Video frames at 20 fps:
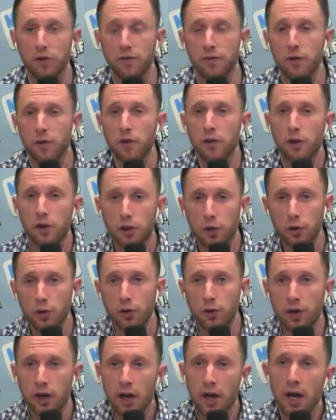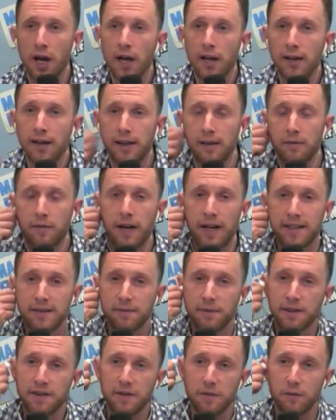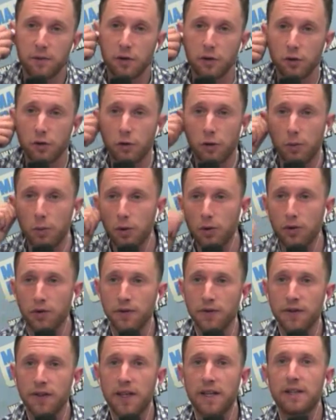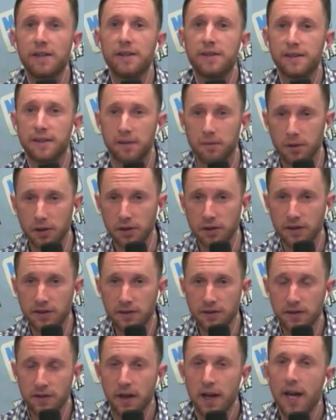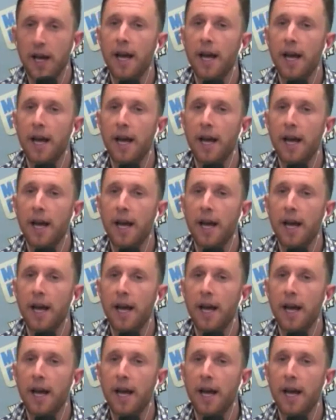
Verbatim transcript: If you include the investments in renewables in the stimulus,